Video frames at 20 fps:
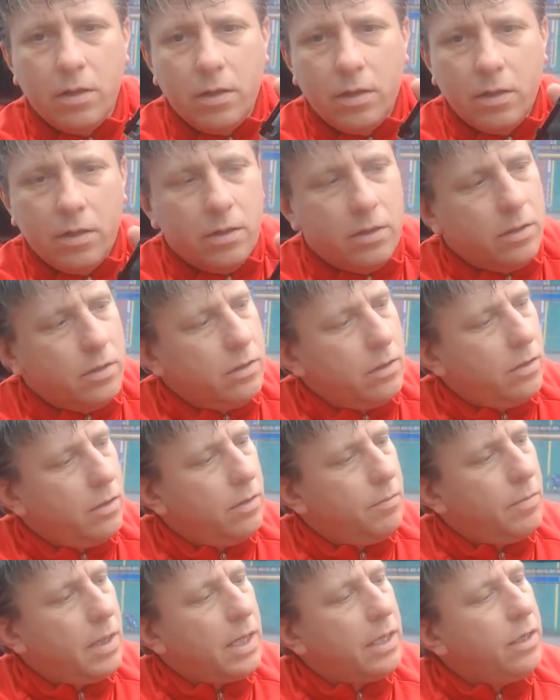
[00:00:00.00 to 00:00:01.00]
It's got the
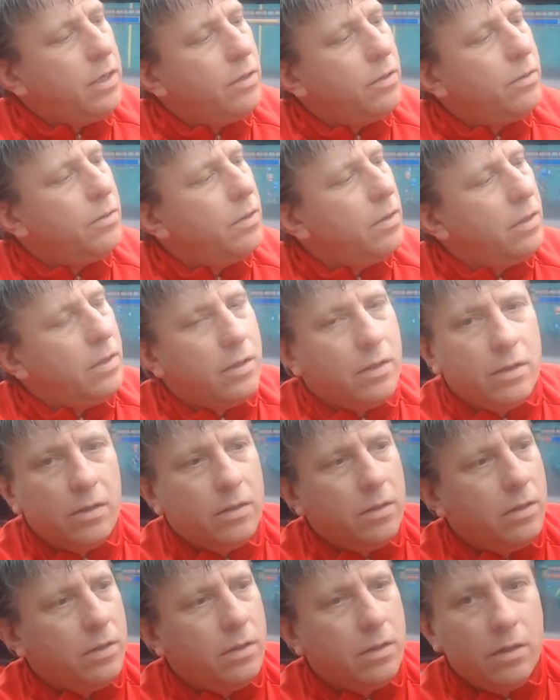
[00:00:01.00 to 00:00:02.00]
manual,
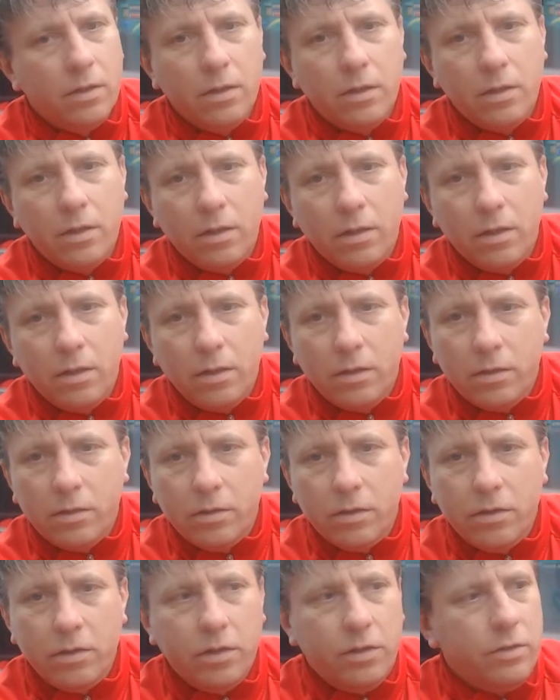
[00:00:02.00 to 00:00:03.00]
the
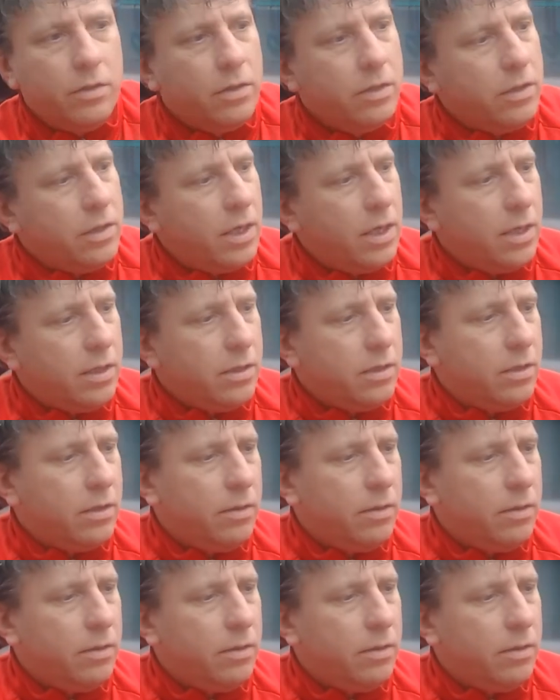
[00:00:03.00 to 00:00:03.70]
2 cassettes.